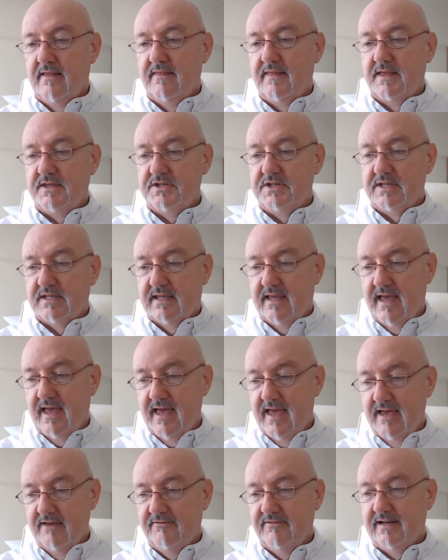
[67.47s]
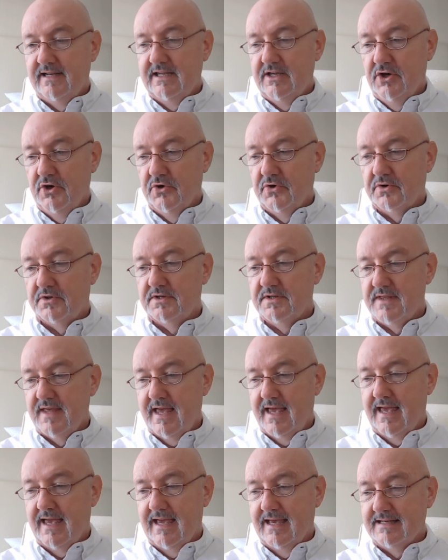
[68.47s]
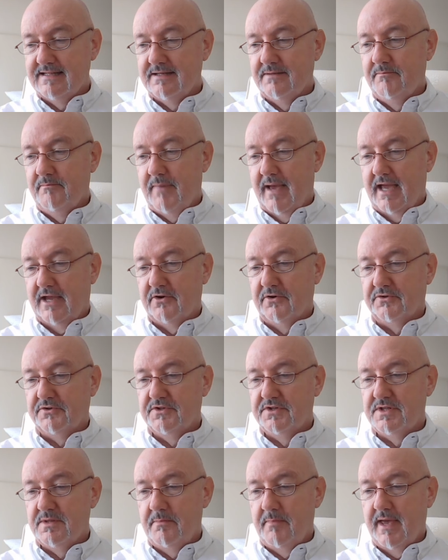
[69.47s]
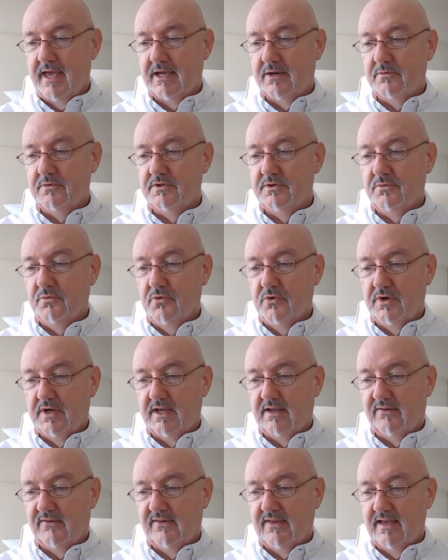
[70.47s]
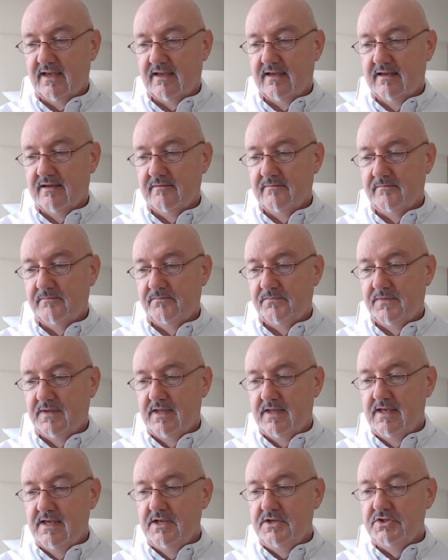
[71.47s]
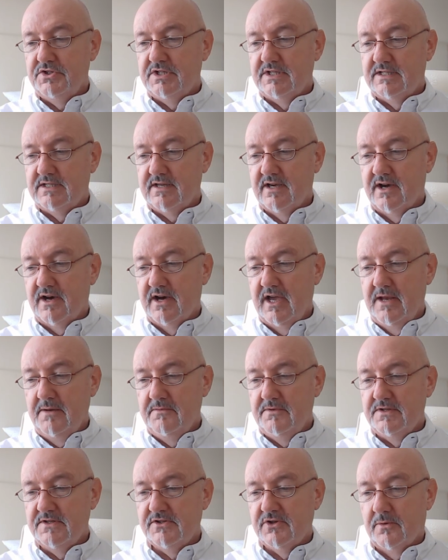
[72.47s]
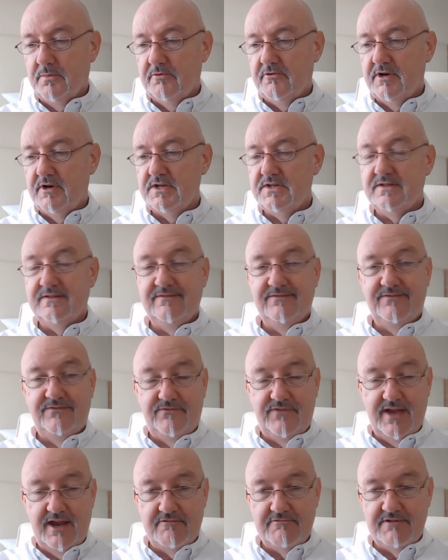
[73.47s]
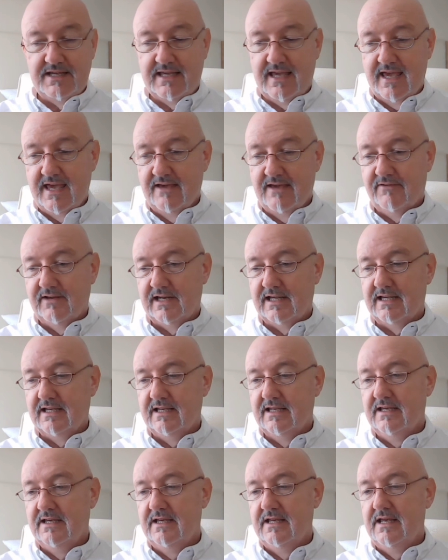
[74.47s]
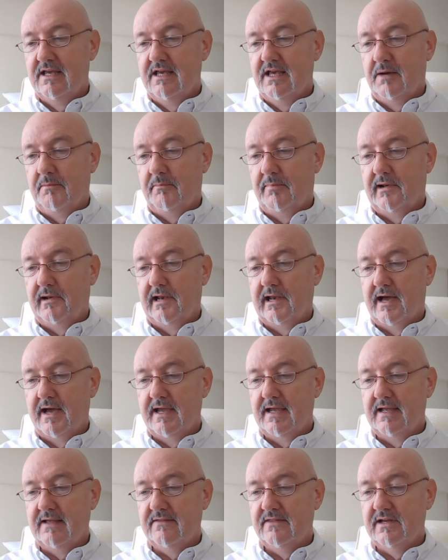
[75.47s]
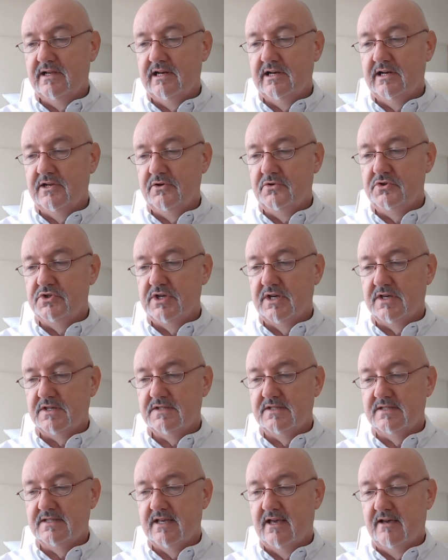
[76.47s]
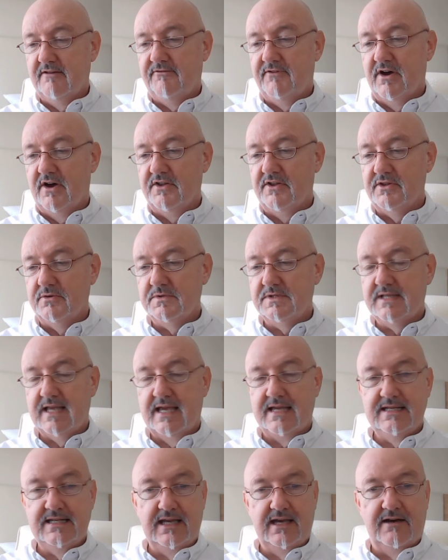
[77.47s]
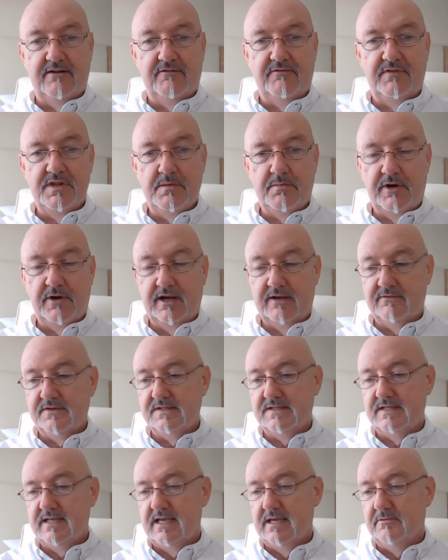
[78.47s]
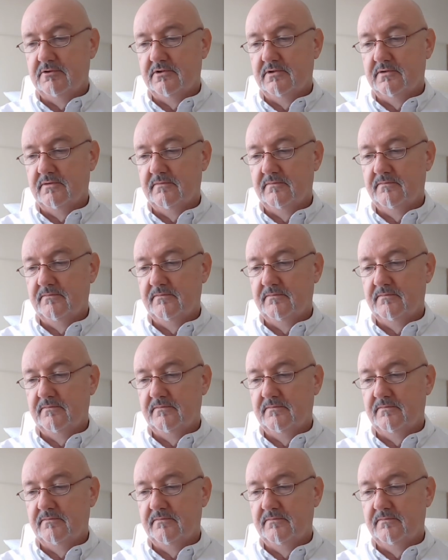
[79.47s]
Then she carefully hooked the hat back onto the peg with a walking stick. She timed this operation very carefully, applying the glue just as her father was getting up from the breakfast table.